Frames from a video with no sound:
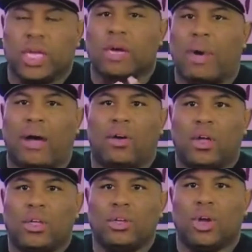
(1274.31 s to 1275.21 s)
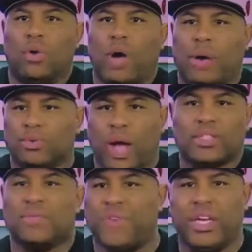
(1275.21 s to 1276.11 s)
Think about, you know, I was
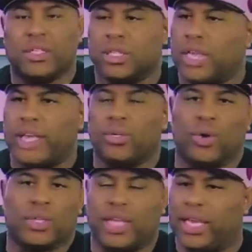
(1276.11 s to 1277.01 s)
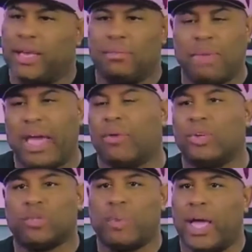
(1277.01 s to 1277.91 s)
watching Venus Today do her thing, and mad
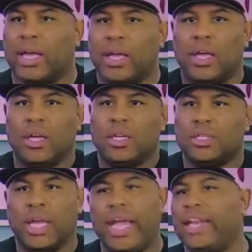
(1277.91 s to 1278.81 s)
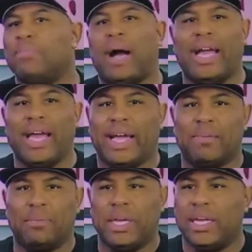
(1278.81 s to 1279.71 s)
respect to anybody that
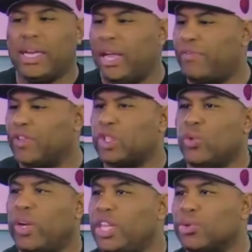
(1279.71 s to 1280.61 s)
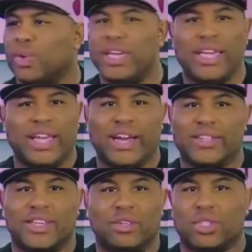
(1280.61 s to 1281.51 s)
can be in there for 23
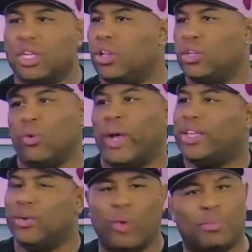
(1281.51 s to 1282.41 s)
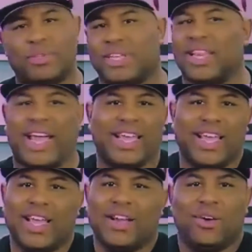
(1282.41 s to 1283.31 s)
years and you still on your way to the Wimbledon. Like,
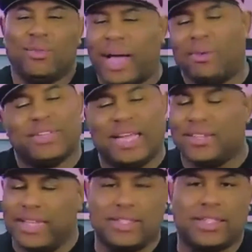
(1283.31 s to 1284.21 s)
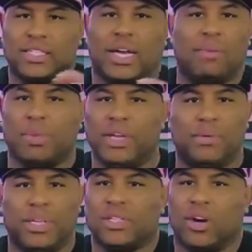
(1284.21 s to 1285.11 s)
that's just
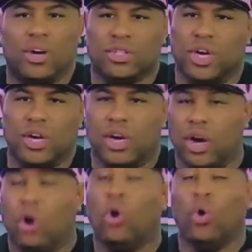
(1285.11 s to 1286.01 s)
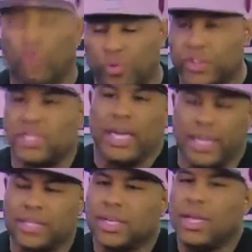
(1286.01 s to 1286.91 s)
unbelievable. These girls are old for
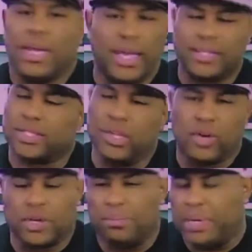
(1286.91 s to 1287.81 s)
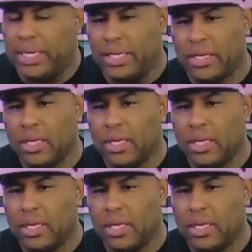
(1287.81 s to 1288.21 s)
tennis and still competing.